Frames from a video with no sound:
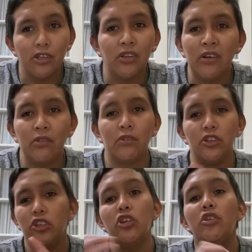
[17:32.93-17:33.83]
You
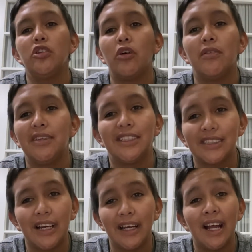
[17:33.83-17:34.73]
don't know if this
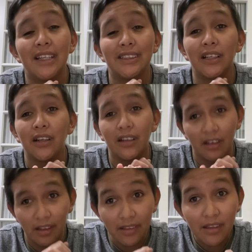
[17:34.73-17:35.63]
guy has a
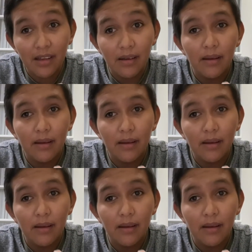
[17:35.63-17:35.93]
gun.